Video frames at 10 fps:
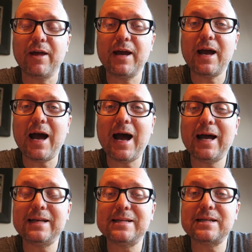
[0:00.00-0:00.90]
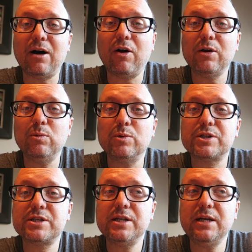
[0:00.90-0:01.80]
out there, and I will
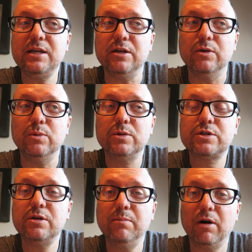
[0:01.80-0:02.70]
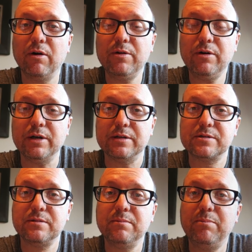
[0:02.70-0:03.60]
see you tomorrow
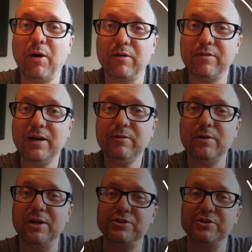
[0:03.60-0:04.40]
night. Bye for now, you